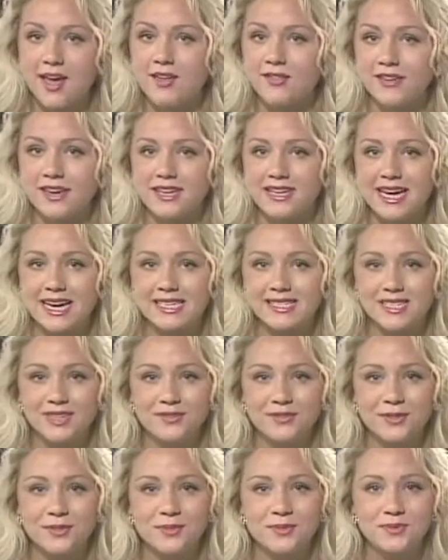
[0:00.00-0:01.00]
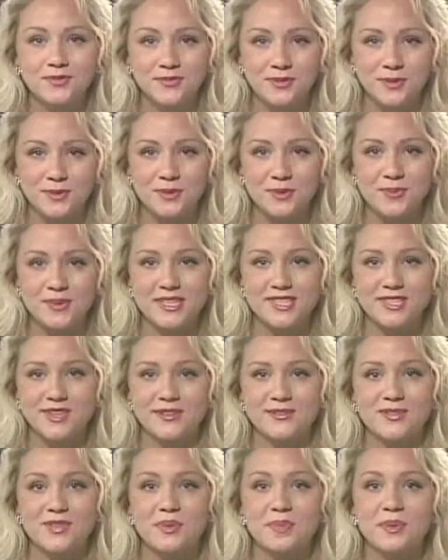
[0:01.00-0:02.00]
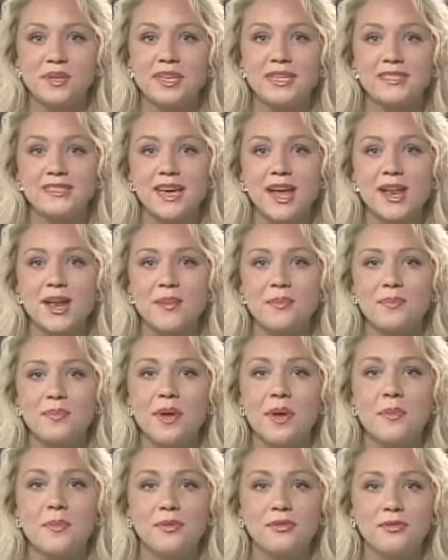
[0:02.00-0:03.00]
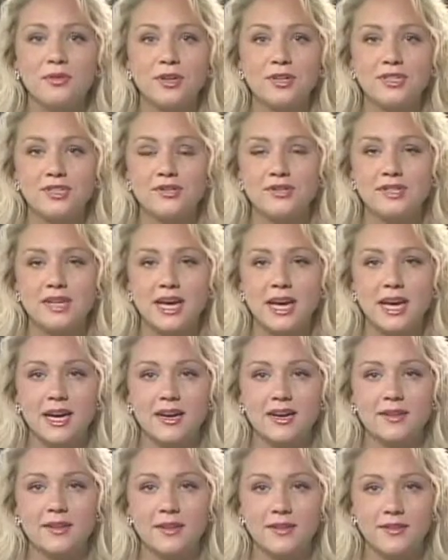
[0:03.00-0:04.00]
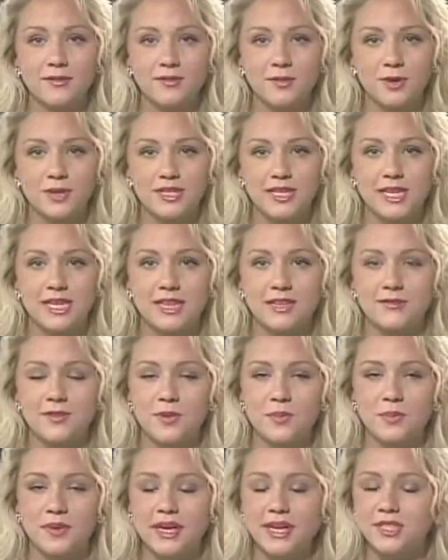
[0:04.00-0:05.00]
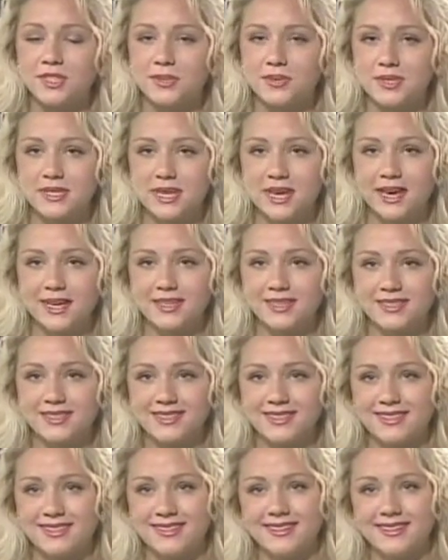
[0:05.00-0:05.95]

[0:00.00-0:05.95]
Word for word: Fantastic food, food will be served, so please sign up before Tuesday, the 14th if you plan to attend.